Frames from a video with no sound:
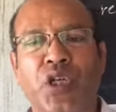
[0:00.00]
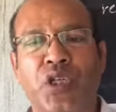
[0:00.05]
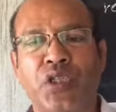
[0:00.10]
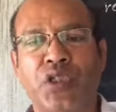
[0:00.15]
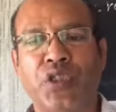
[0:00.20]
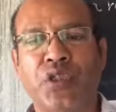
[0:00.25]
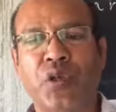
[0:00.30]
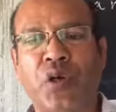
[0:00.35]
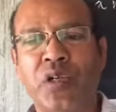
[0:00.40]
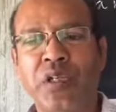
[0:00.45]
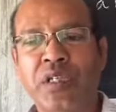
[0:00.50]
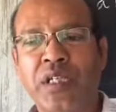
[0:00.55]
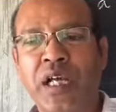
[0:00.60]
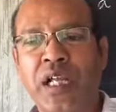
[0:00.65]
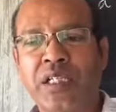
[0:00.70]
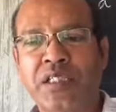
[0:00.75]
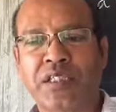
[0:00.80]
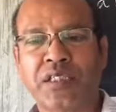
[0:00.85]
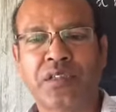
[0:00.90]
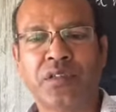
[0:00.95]
John
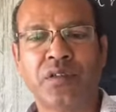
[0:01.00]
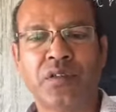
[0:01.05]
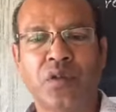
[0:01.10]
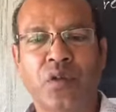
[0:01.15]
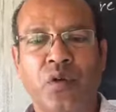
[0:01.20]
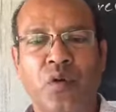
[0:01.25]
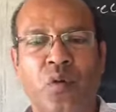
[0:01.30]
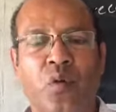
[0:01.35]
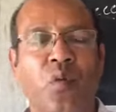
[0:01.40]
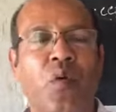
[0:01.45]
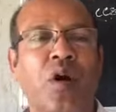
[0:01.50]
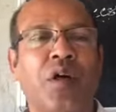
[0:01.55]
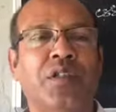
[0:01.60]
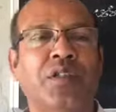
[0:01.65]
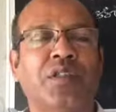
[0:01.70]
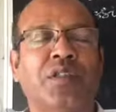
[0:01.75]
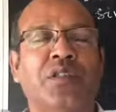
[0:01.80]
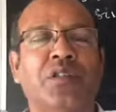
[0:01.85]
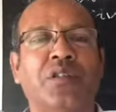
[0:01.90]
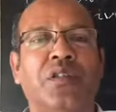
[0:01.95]
Dalton
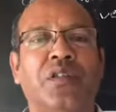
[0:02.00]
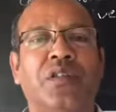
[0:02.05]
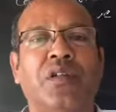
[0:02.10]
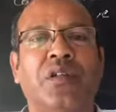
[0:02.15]
was